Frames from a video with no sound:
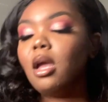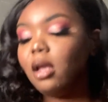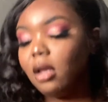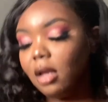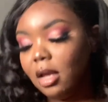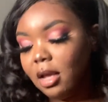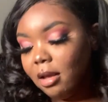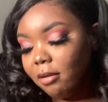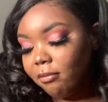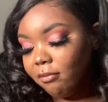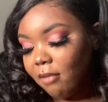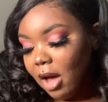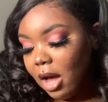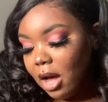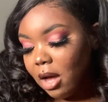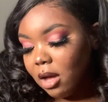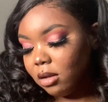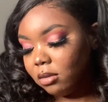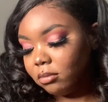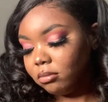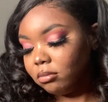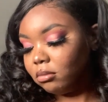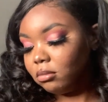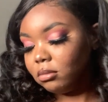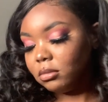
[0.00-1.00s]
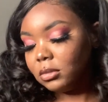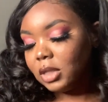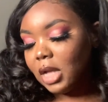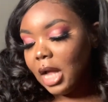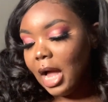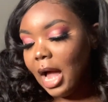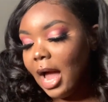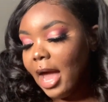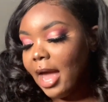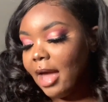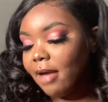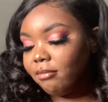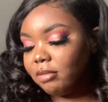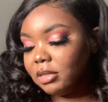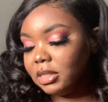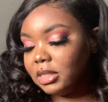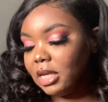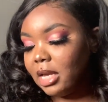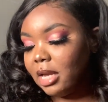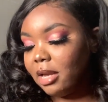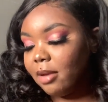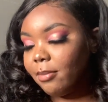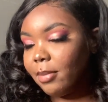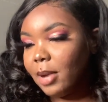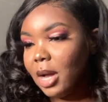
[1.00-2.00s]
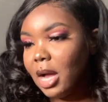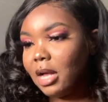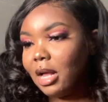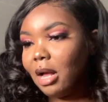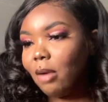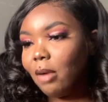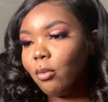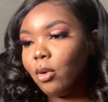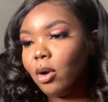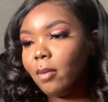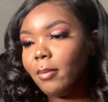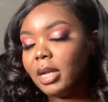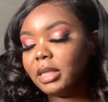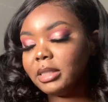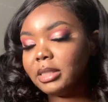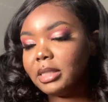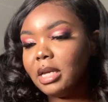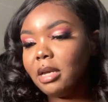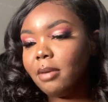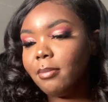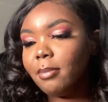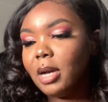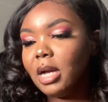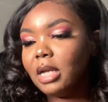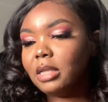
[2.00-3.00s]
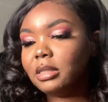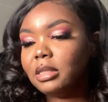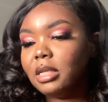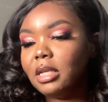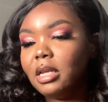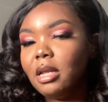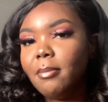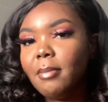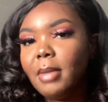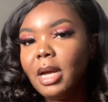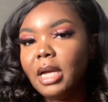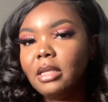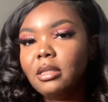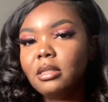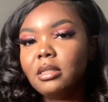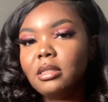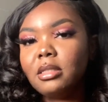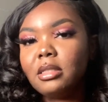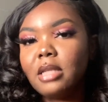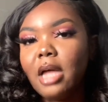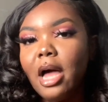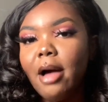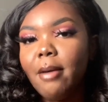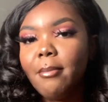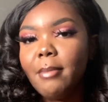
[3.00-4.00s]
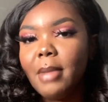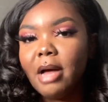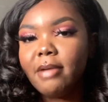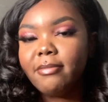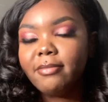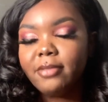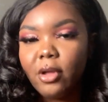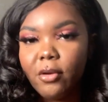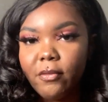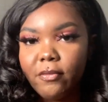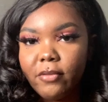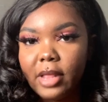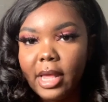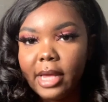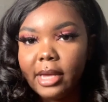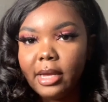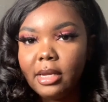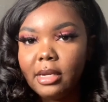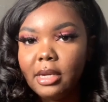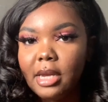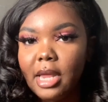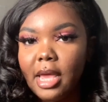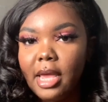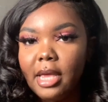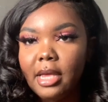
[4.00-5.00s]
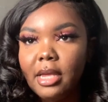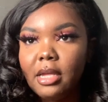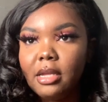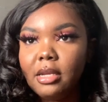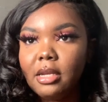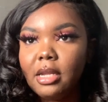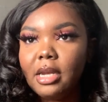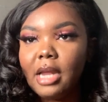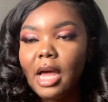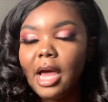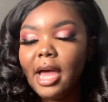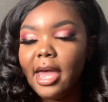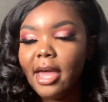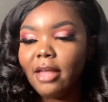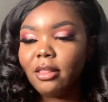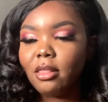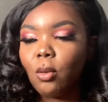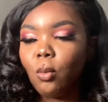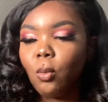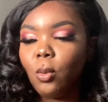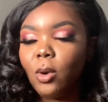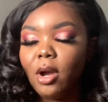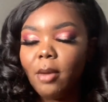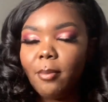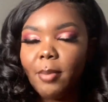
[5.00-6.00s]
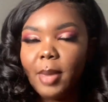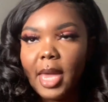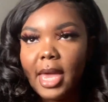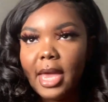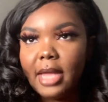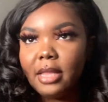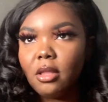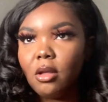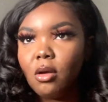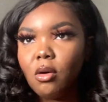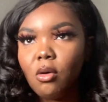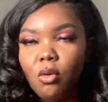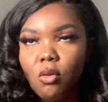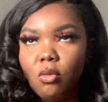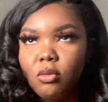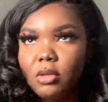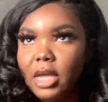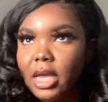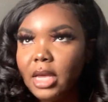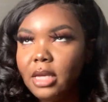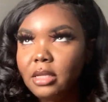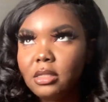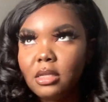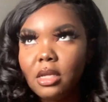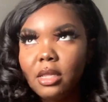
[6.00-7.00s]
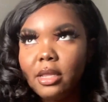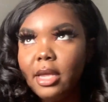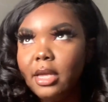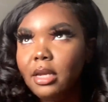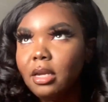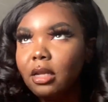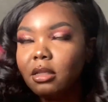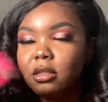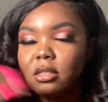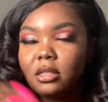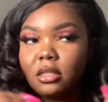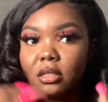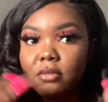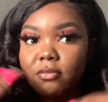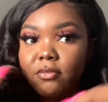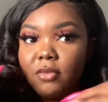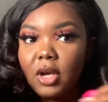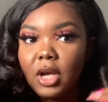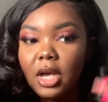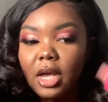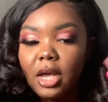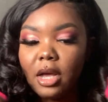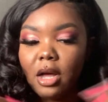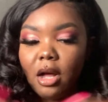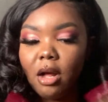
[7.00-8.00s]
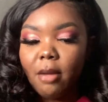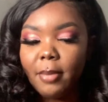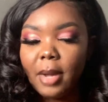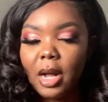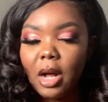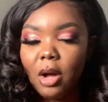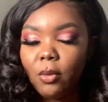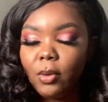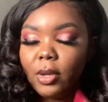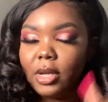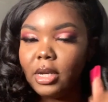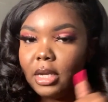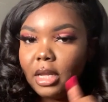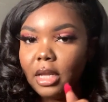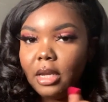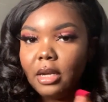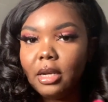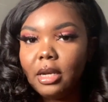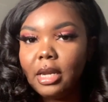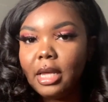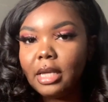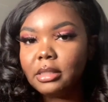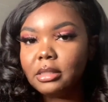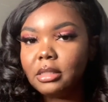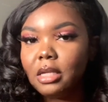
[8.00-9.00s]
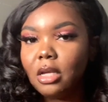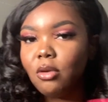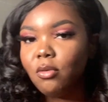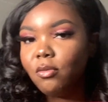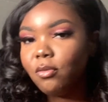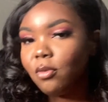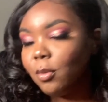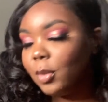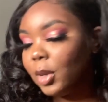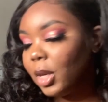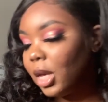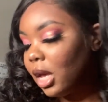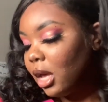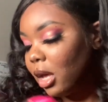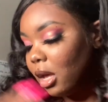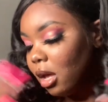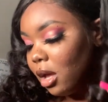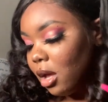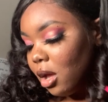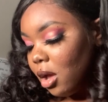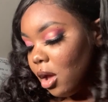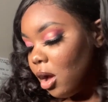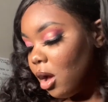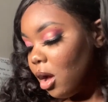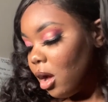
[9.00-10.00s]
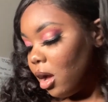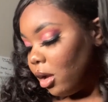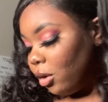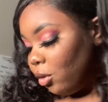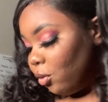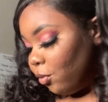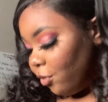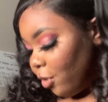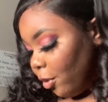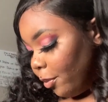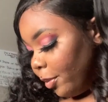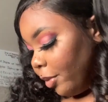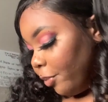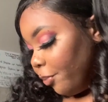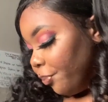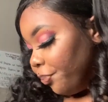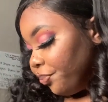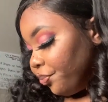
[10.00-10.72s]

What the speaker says: if I have a tampon, I wear my tampon, then it might stop my flow for like a day, and then I have to wear a pad the whole day to let it just fucking come out, and then the next day, you feel me.